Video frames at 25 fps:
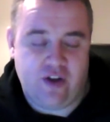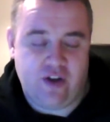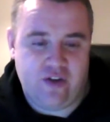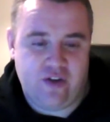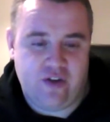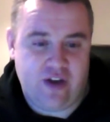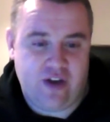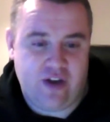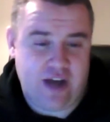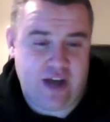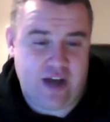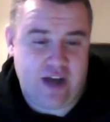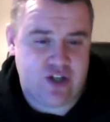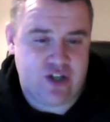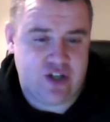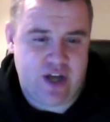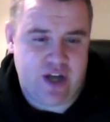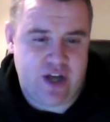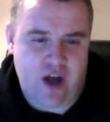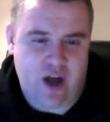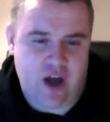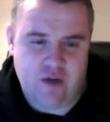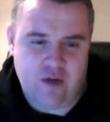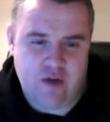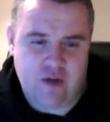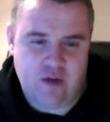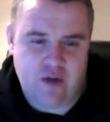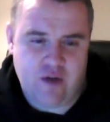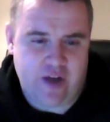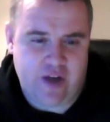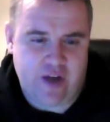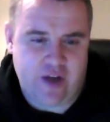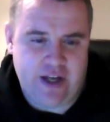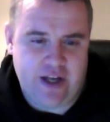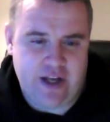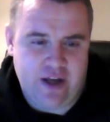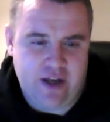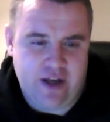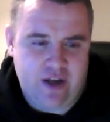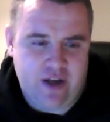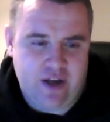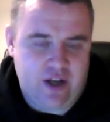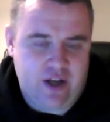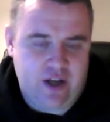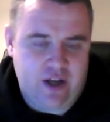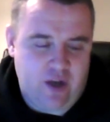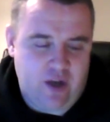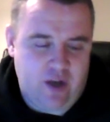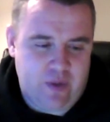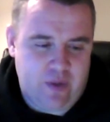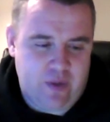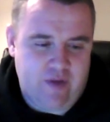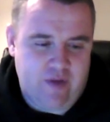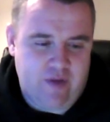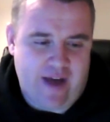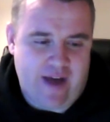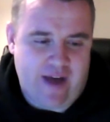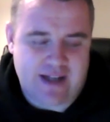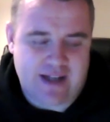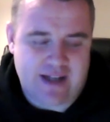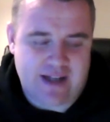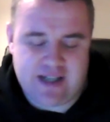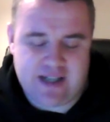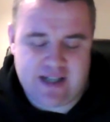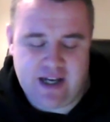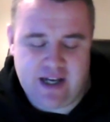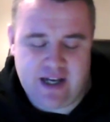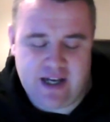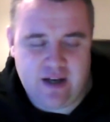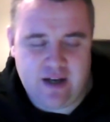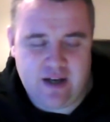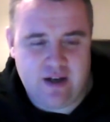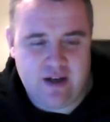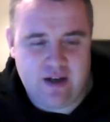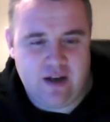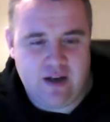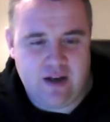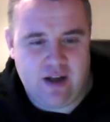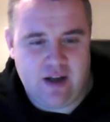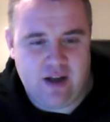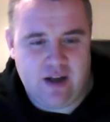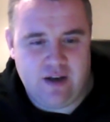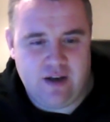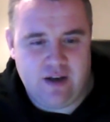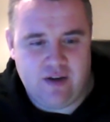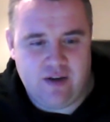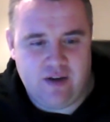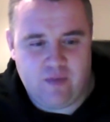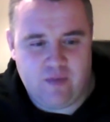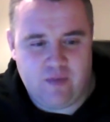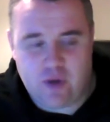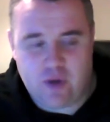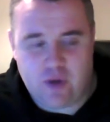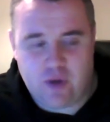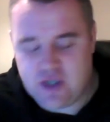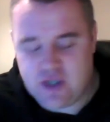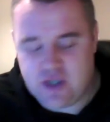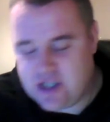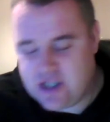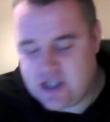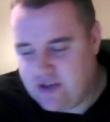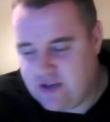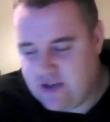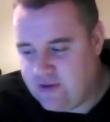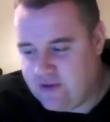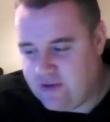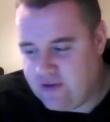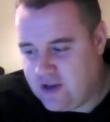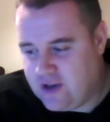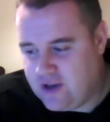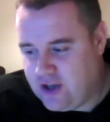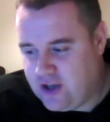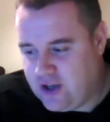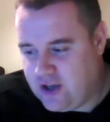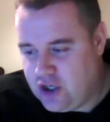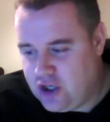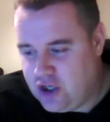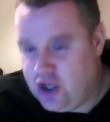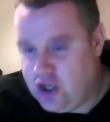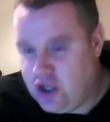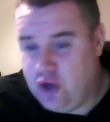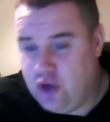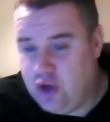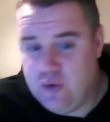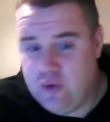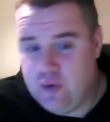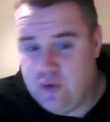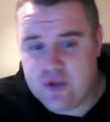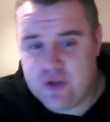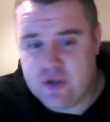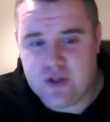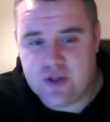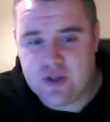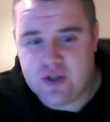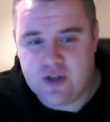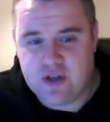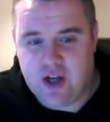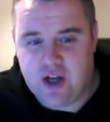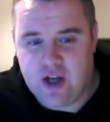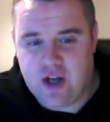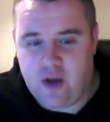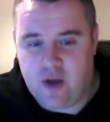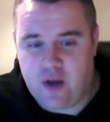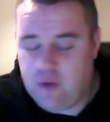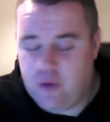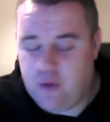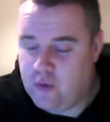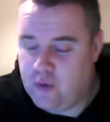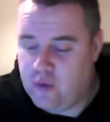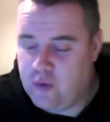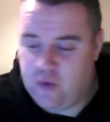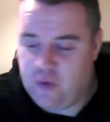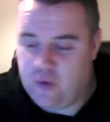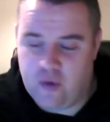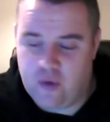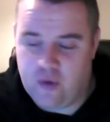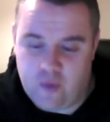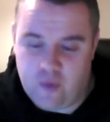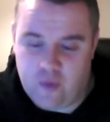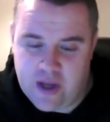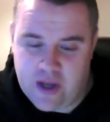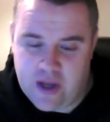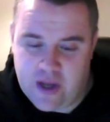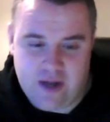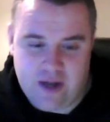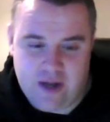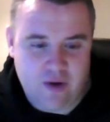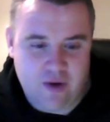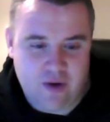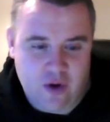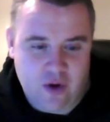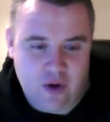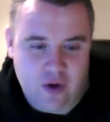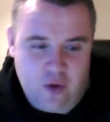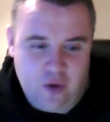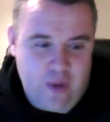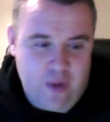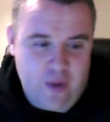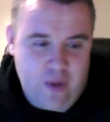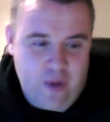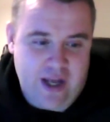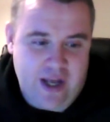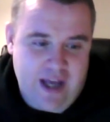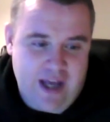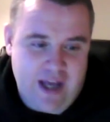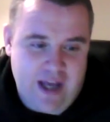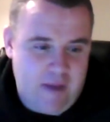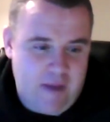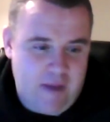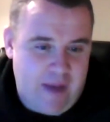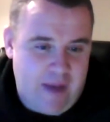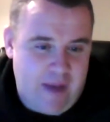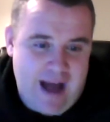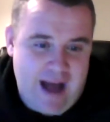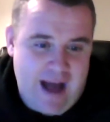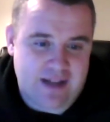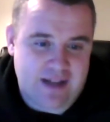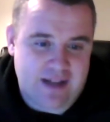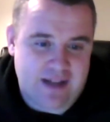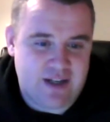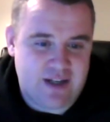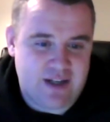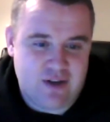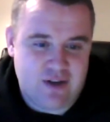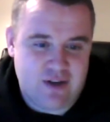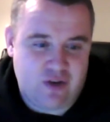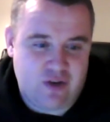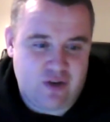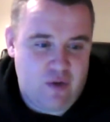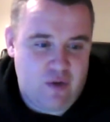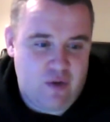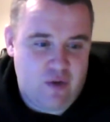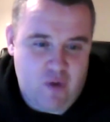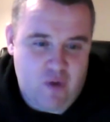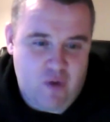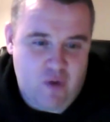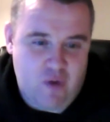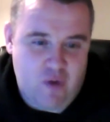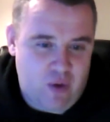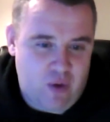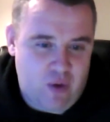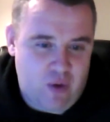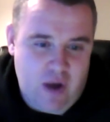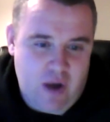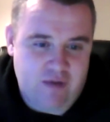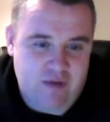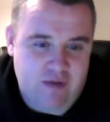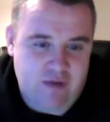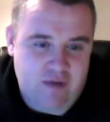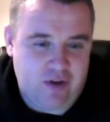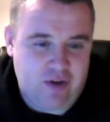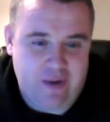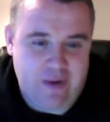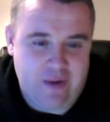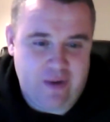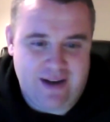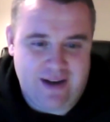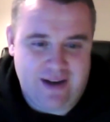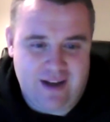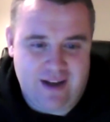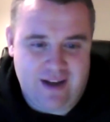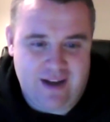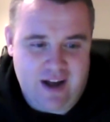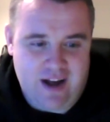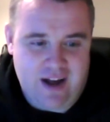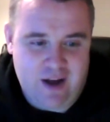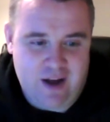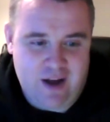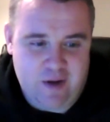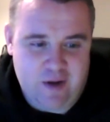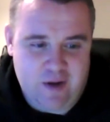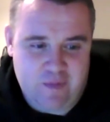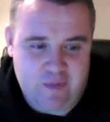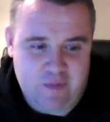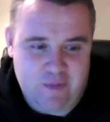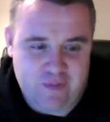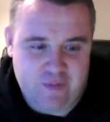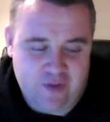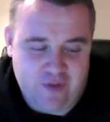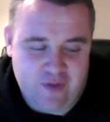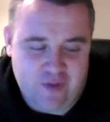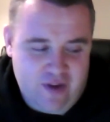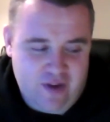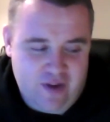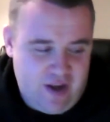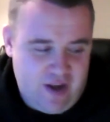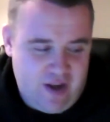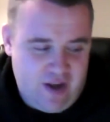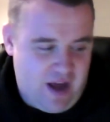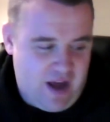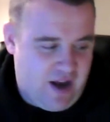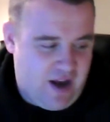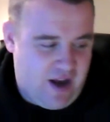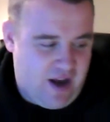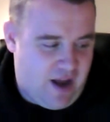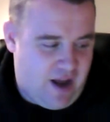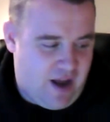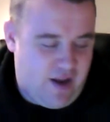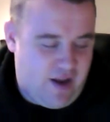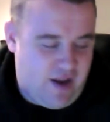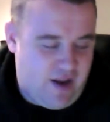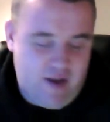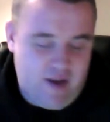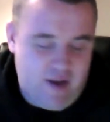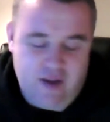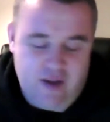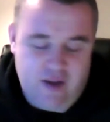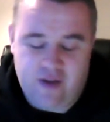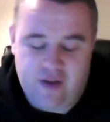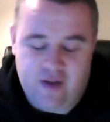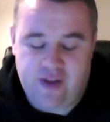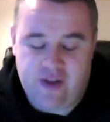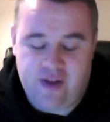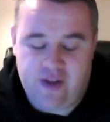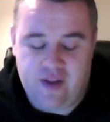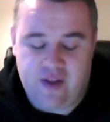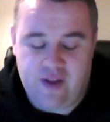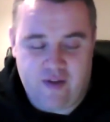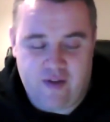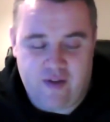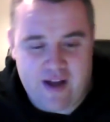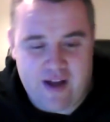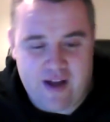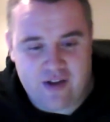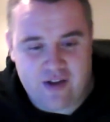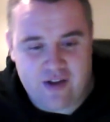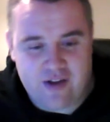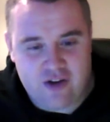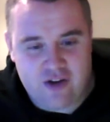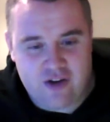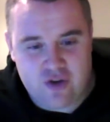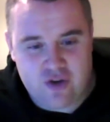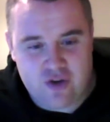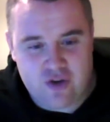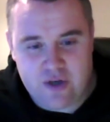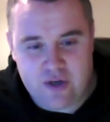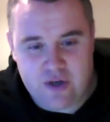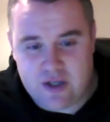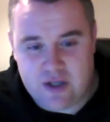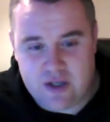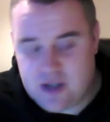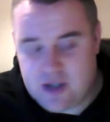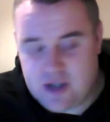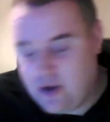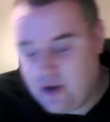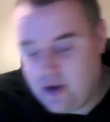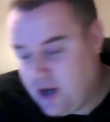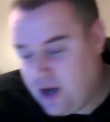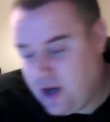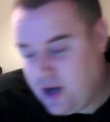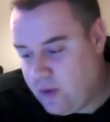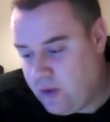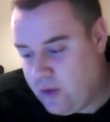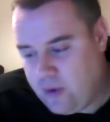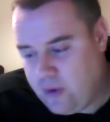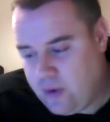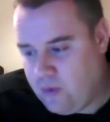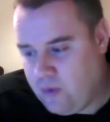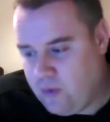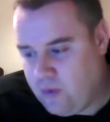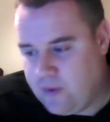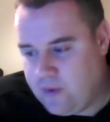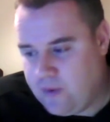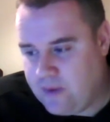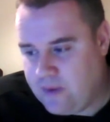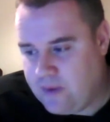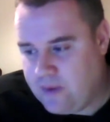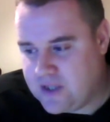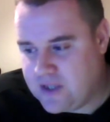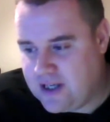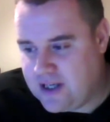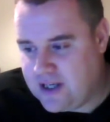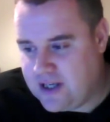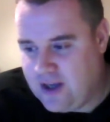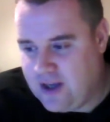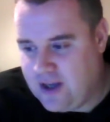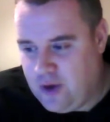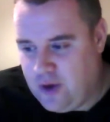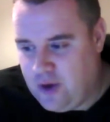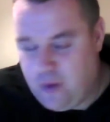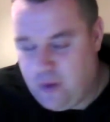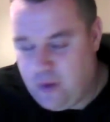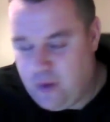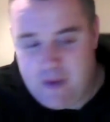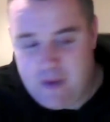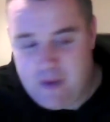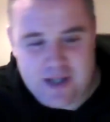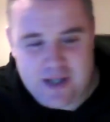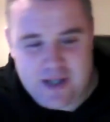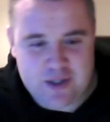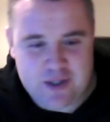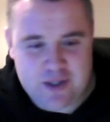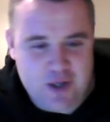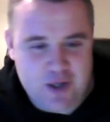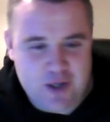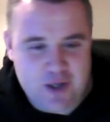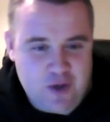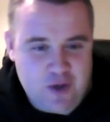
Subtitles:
next year. Hopefully, with the vaccine and positive news, that we can get back to doing what we all love doing, and that the fans can join us. So we obviously we miss